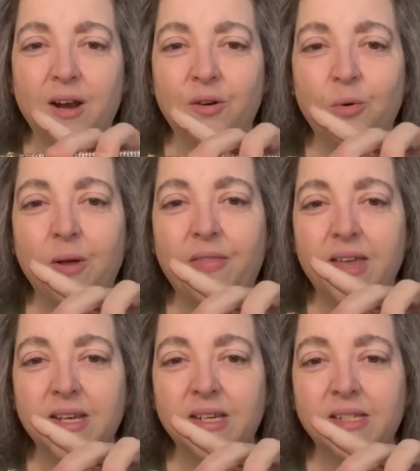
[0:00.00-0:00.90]
I don't know what
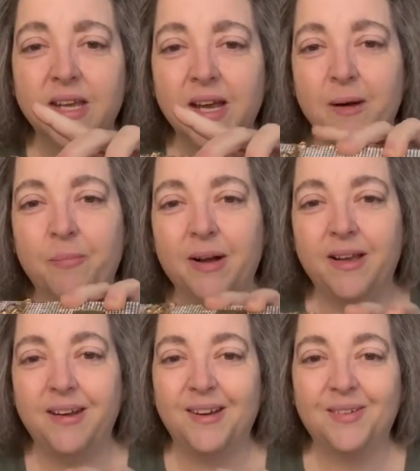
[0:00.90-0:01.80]
that is,
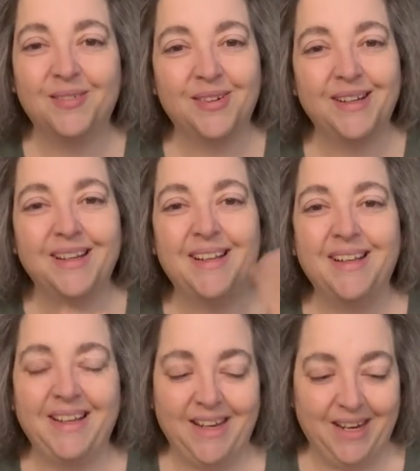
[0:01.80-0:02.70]
but
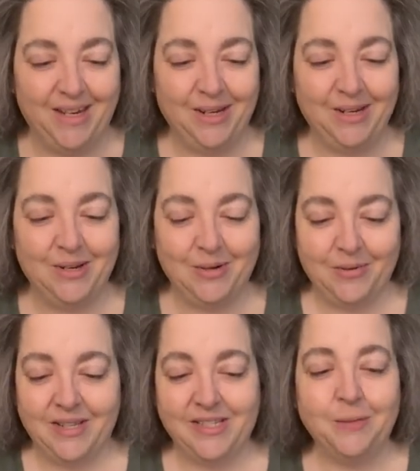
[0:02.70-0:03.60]
really
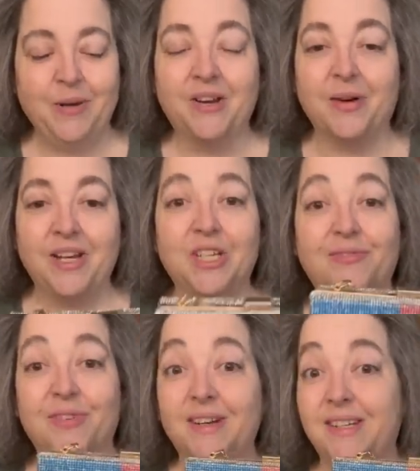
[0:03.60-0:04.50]
cute. This would be great
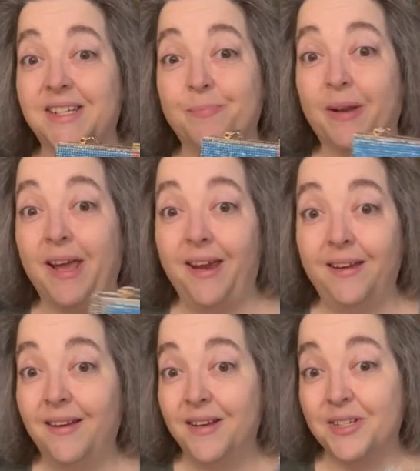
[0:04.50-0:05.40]
just for a display.
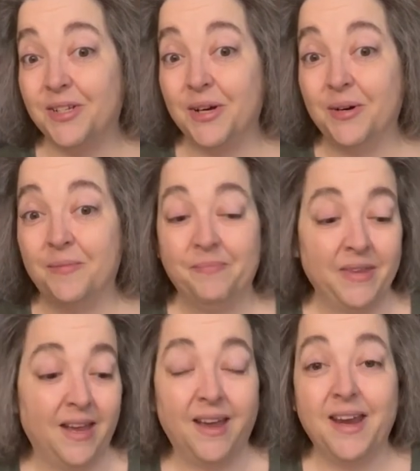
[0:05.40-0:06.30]
So
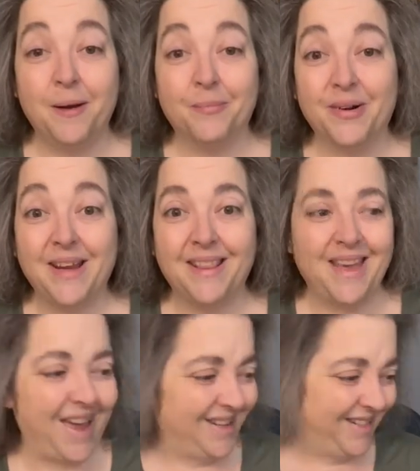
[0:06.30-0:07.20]
I am bringing
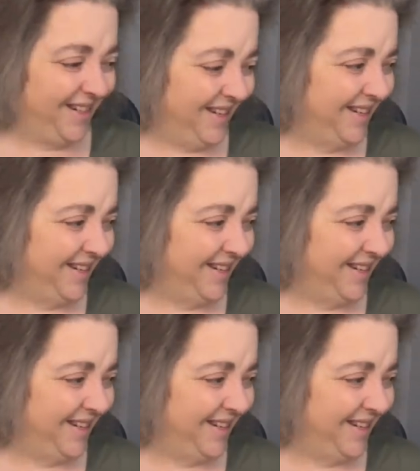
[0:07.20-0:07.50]
that.